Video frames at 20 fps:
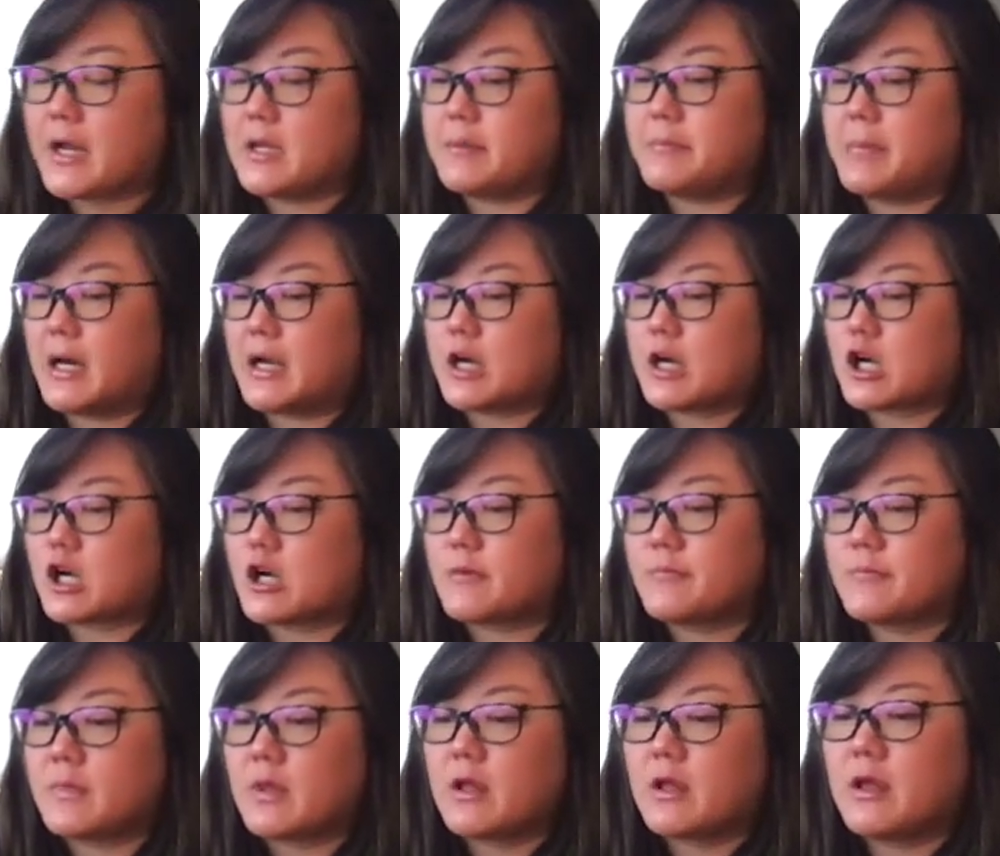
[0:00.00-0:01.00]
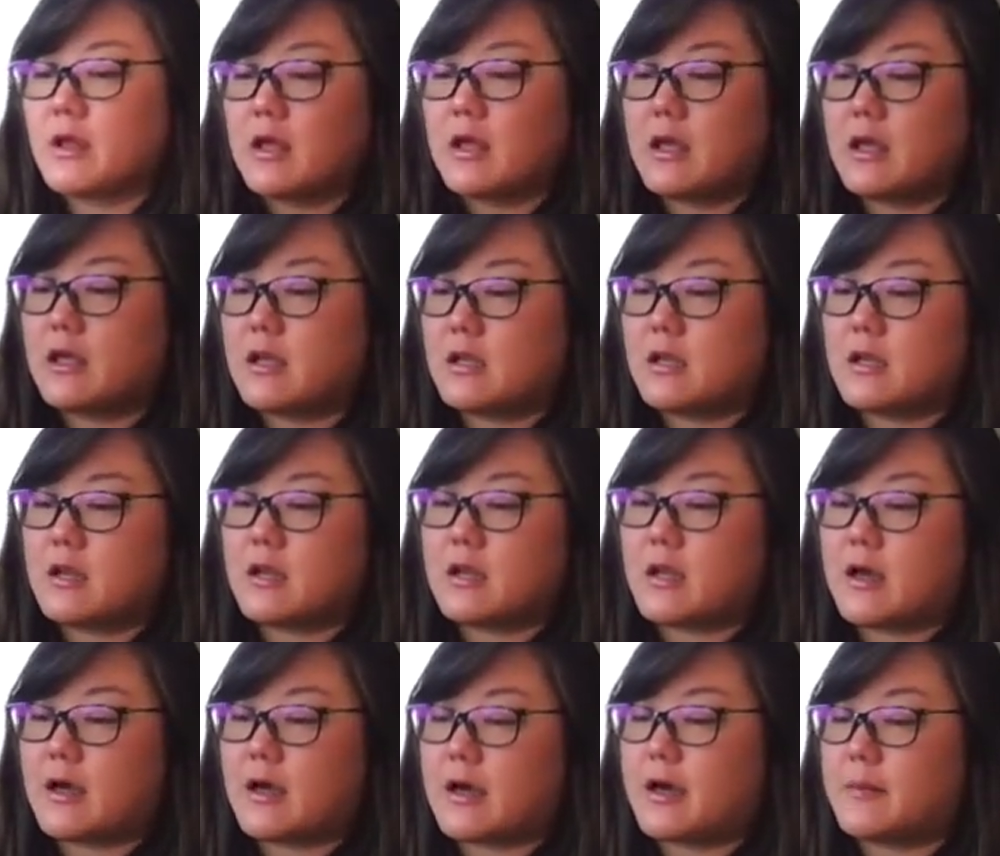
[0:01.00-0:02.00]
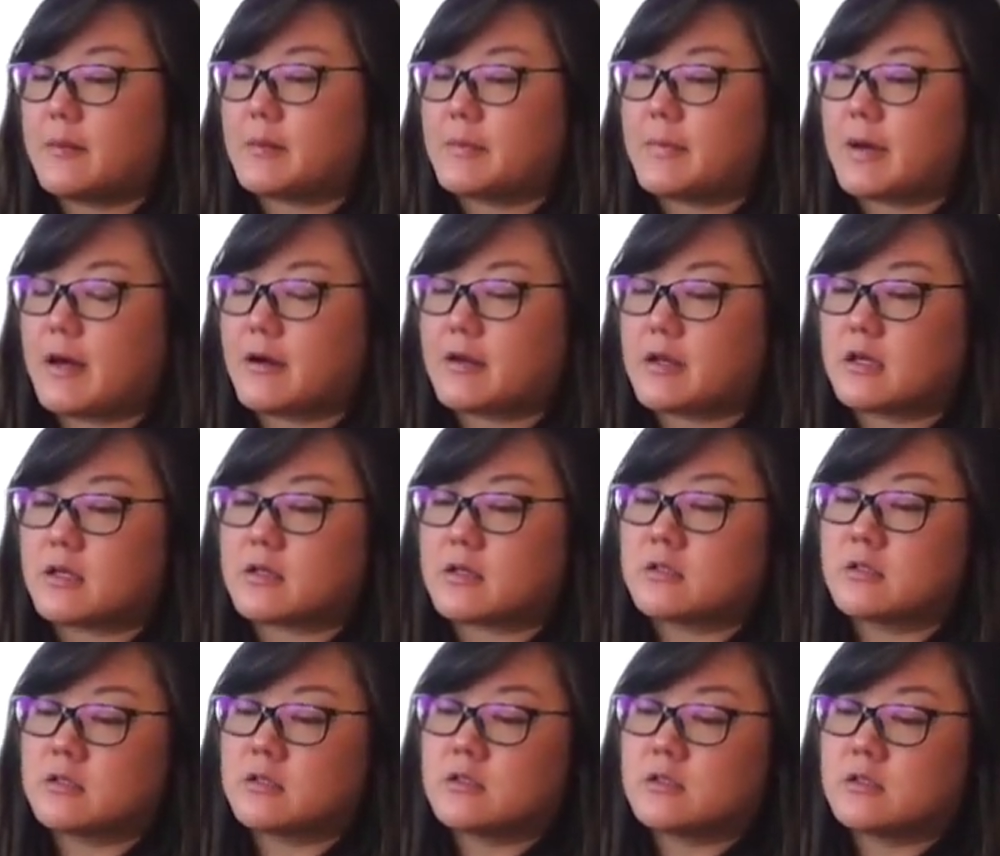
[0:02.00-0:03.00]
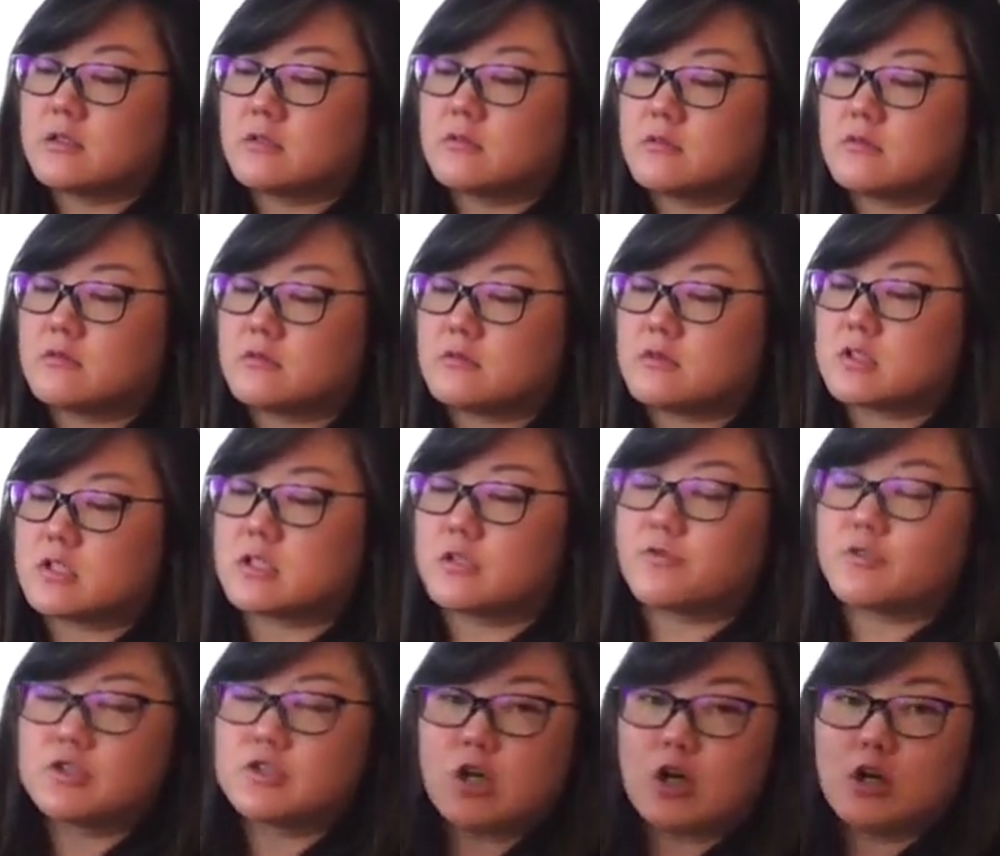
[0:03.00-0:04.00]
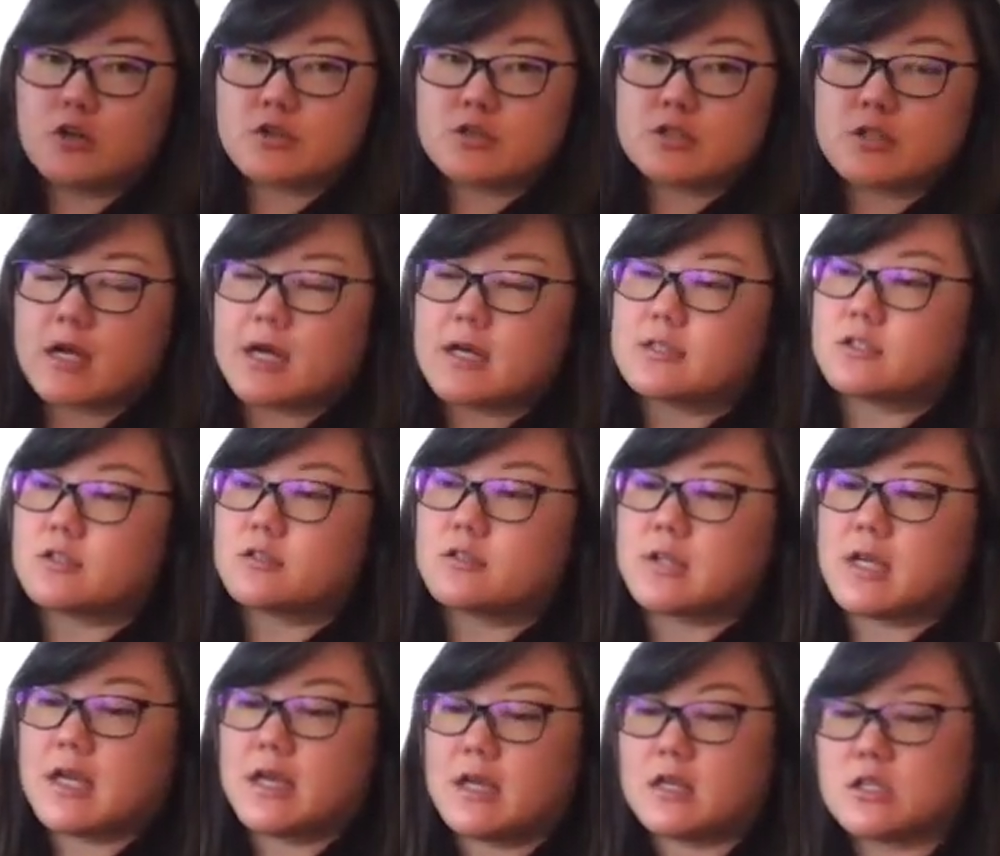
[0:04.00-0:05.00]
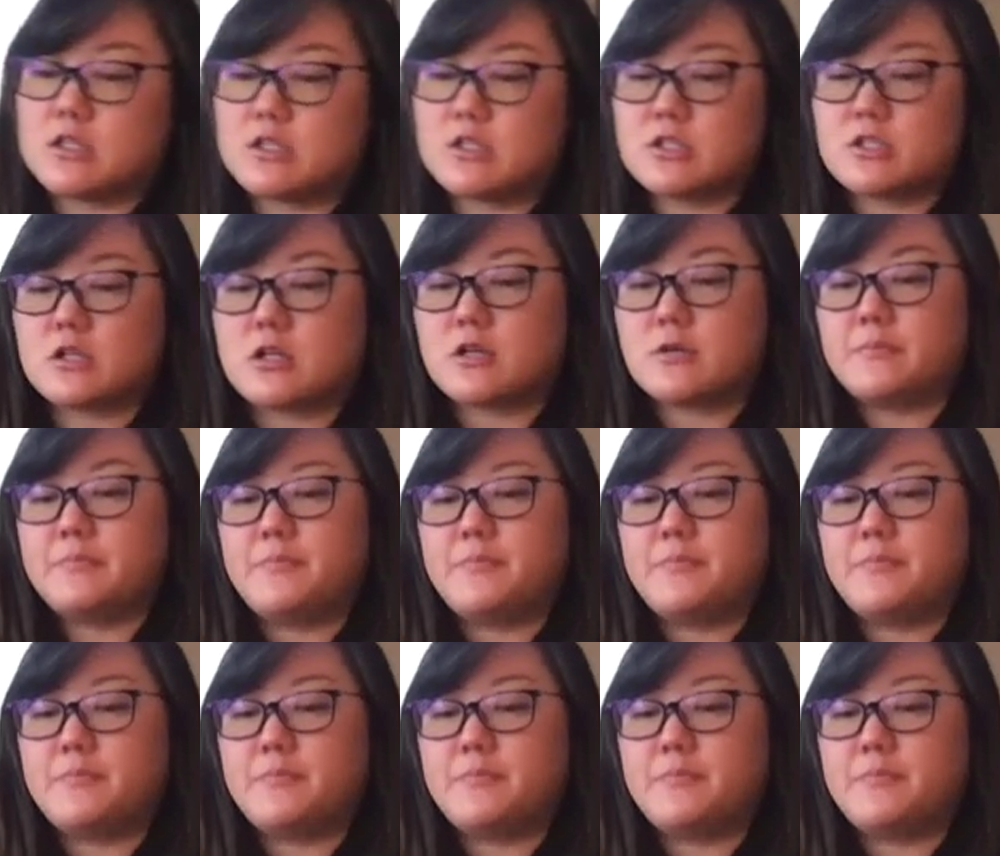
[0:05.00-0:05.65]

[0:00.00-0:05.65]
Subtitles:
butter in about a silver dollar size little canister.